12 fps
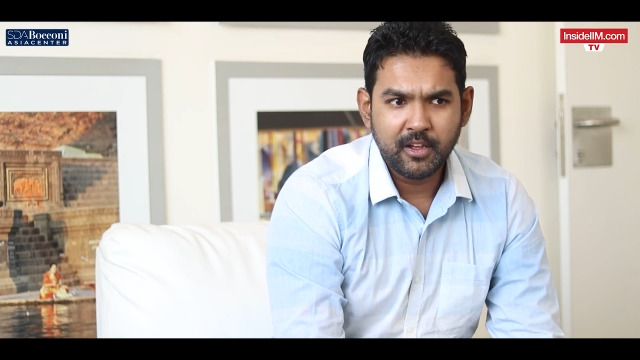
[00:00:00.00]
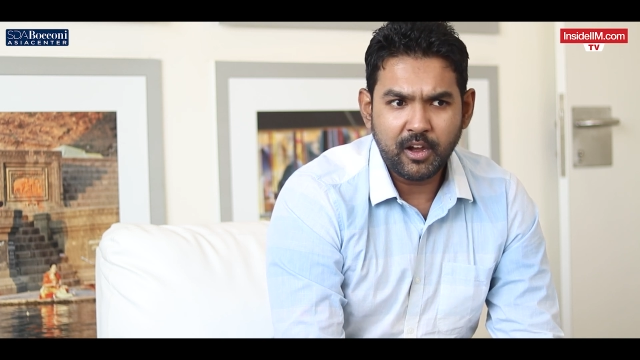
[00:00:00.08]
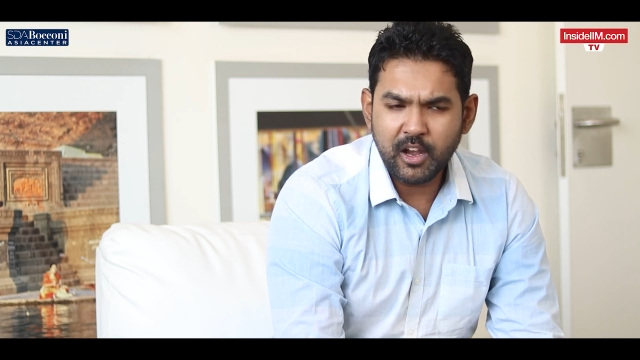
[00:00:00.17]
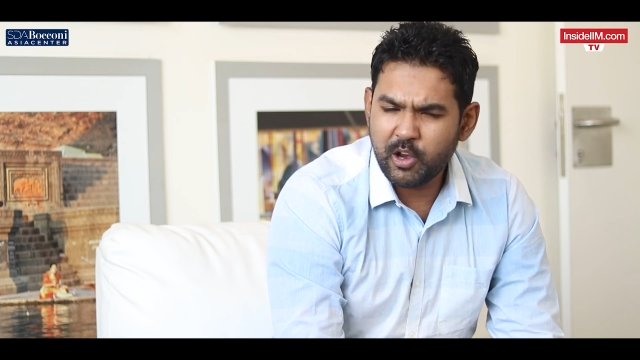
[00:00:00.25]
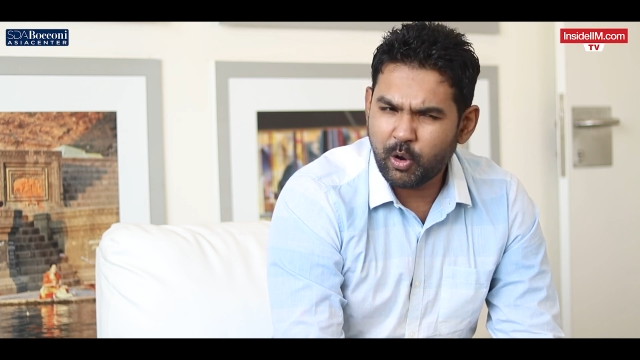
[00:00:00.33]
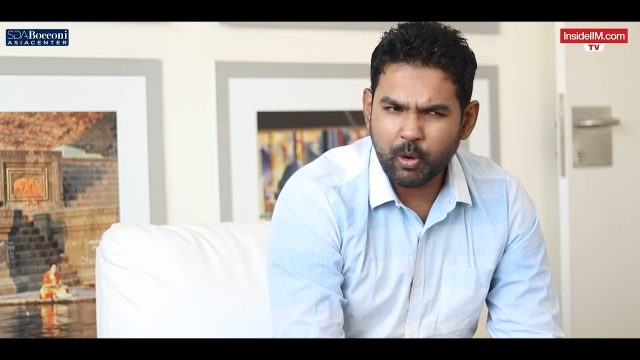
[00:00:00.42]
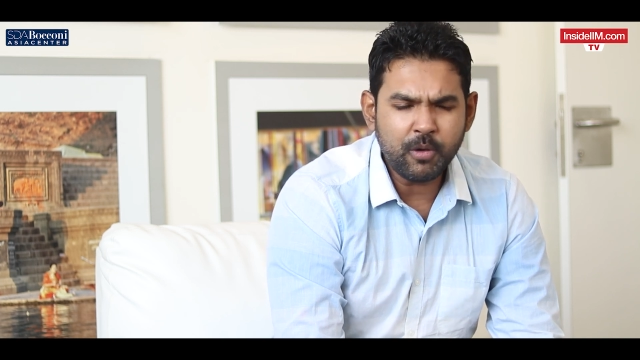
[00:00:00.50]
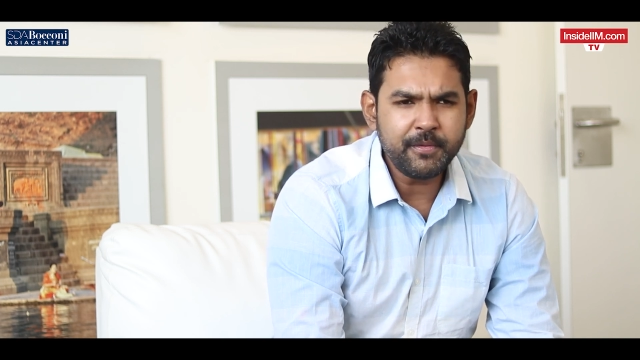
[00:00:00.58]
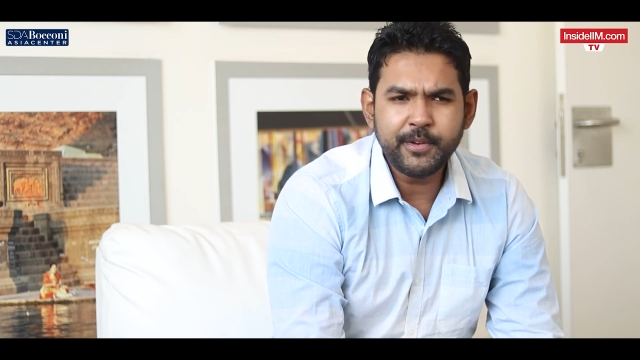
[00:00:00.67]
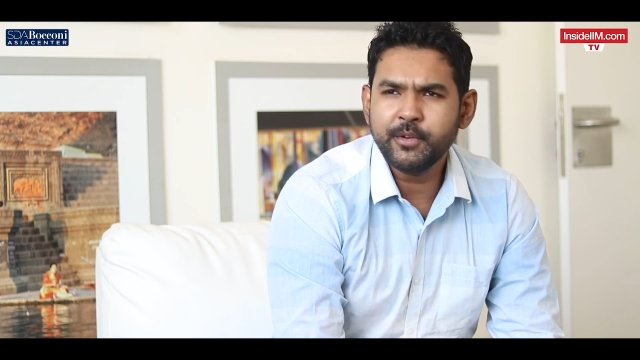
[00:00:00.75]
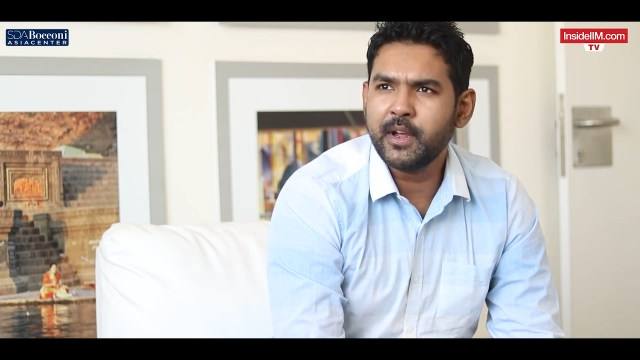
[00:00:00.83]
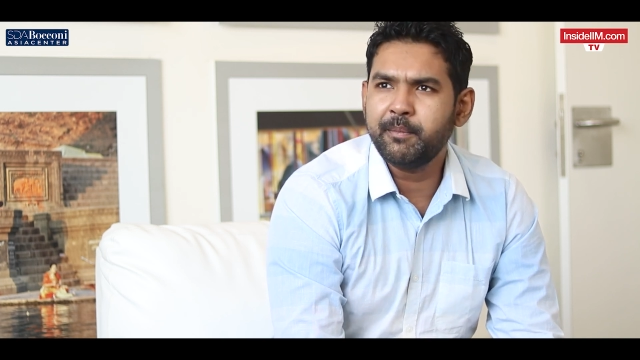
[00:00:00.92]
a lot of
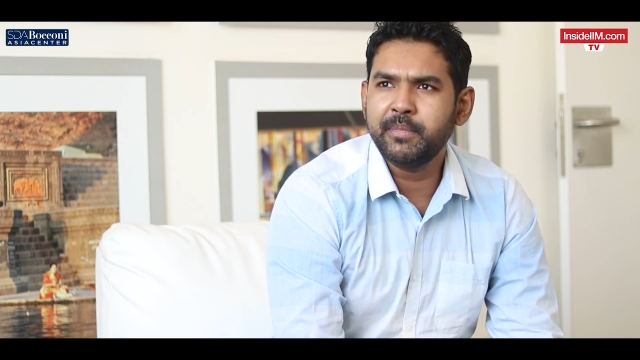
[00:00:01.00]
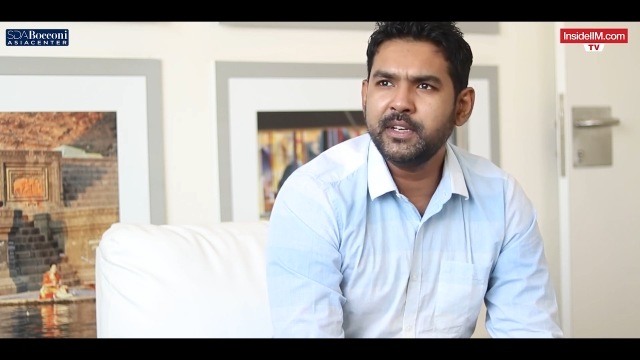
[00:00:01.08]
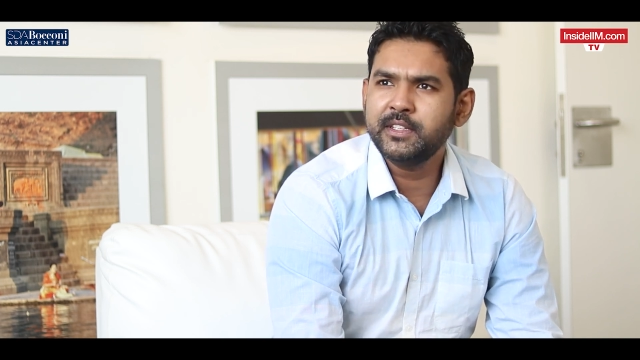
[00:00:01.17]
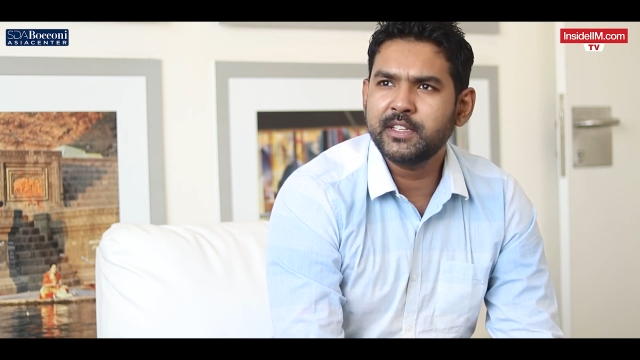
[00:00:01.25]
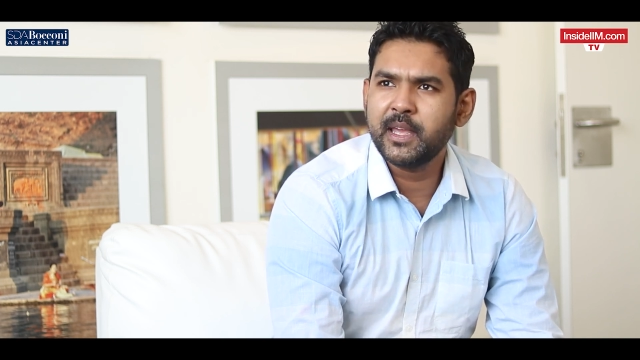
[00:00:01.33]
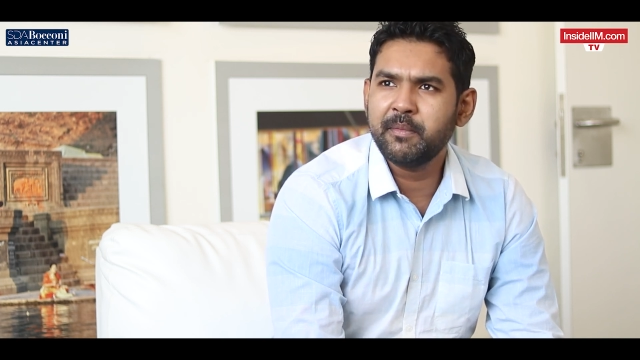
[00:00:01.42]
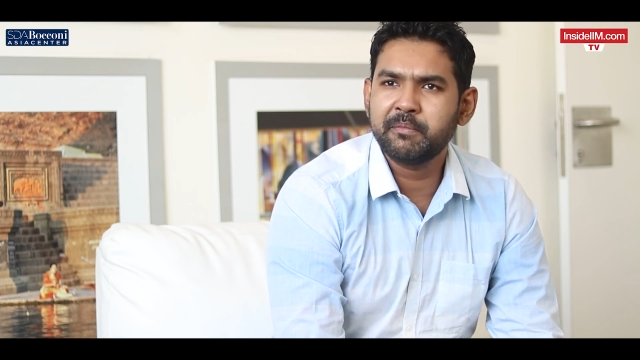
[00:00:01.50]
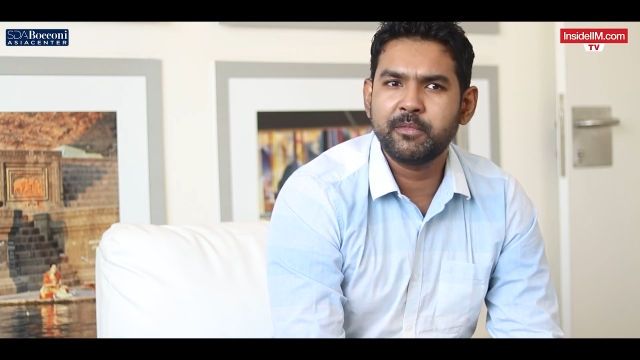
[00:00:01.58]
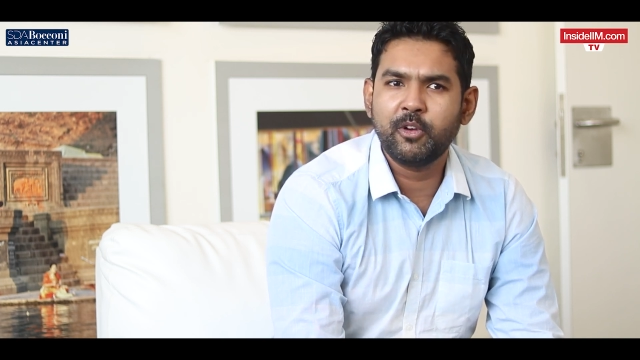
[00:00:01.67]
new companies came up.